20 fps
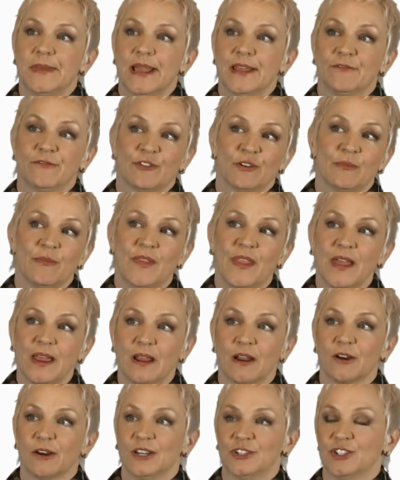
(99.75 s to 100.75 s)
And from
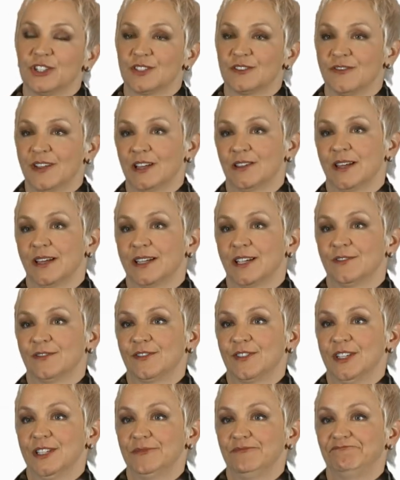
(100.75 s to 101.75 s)
there, it just felt like it
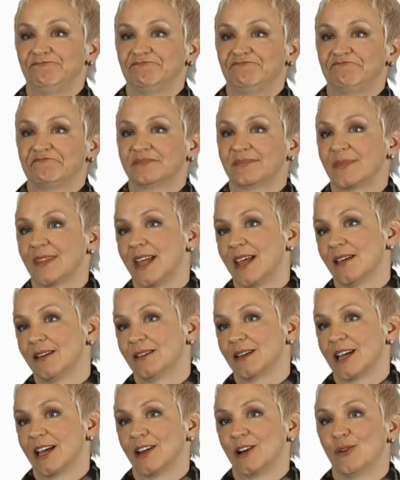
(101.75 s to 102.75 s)
fit,
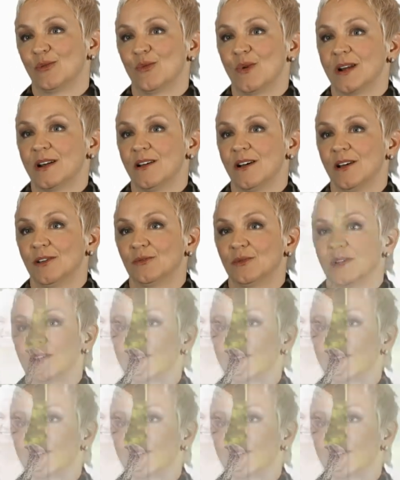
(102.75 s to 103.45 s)
and kind of went on